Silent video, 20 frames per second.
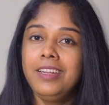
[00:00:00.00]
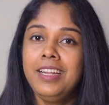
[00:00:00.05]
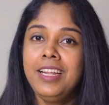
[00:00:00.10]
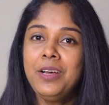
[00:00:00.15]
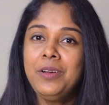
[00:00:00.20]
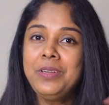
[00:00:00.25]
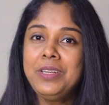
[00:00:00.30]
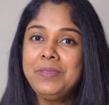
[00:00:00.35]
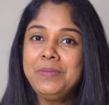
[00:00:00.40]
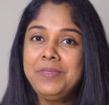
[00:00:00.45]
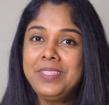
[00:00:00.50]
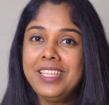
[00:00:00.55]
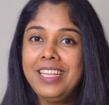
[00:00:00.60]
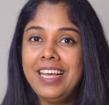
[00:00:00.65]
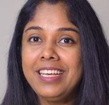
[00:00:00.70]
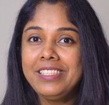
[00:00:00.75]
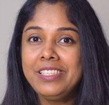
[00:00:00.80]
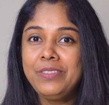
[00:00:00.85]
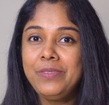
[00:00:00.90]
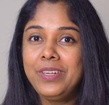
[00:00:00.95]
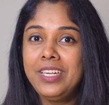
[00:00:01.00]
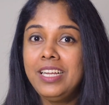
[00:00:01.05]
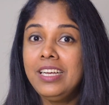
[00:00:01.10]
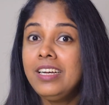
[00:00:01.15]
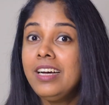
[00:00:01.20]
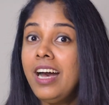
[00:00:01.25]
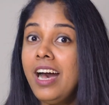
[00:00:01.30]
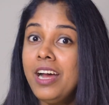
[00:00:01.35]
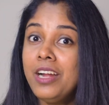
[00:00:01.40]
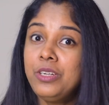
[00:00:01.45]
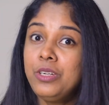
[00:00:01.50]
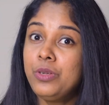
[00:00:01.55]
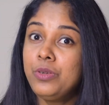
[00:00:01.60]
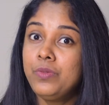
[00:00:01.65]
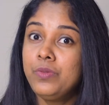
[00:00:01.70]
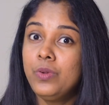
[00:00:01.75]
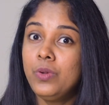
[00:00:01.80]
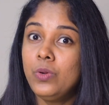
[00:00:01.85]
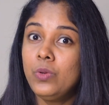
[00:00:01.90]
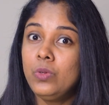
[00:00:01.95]
Now comes the last one, a heart
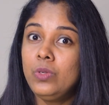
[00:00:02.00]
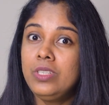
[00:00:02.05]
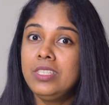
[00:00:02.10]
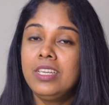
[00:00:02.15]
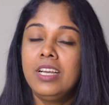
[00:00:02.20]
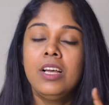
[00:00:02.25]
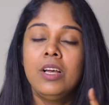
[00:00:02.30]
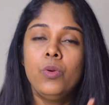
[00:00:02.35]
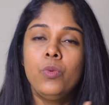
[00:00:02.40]
of gold.